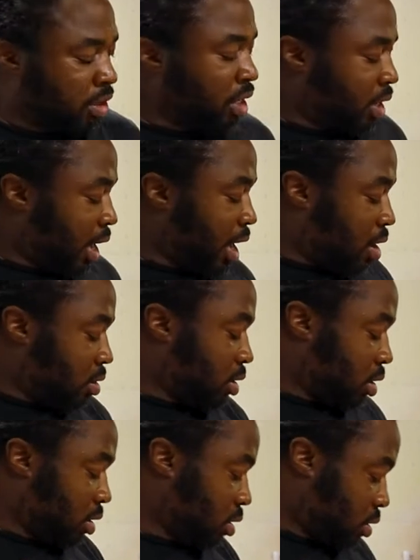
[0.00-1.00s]
decals,
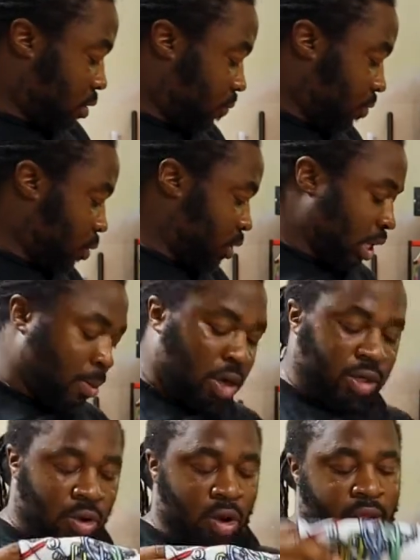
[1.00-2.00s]
which I'm
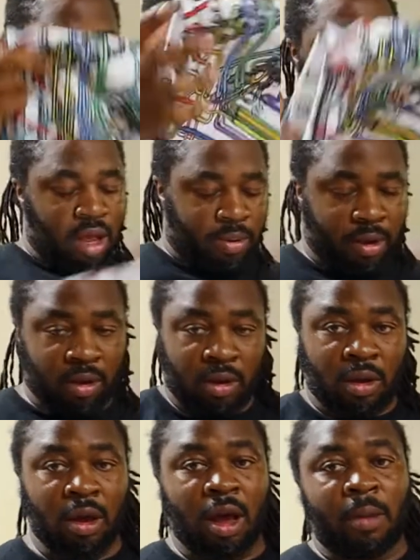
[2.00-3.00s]
also going to hang up.
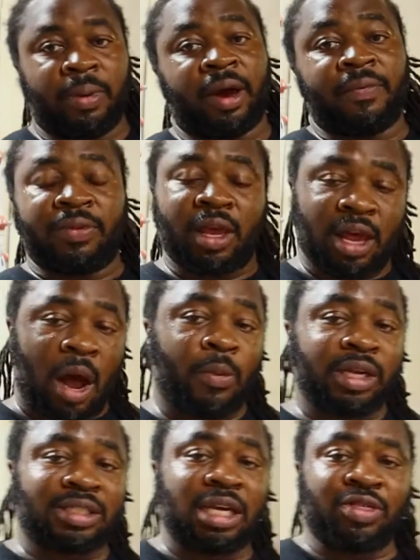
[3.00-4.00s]
But I want
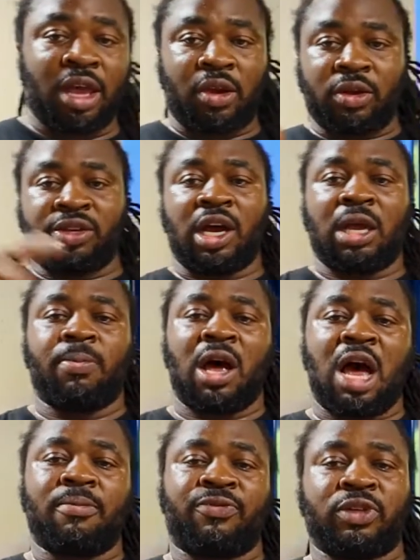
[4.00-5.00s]
to say thank you to Socket
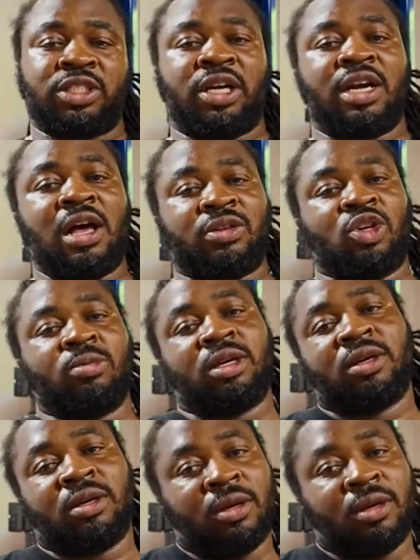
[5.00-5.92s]
Bomb for sending it out to me.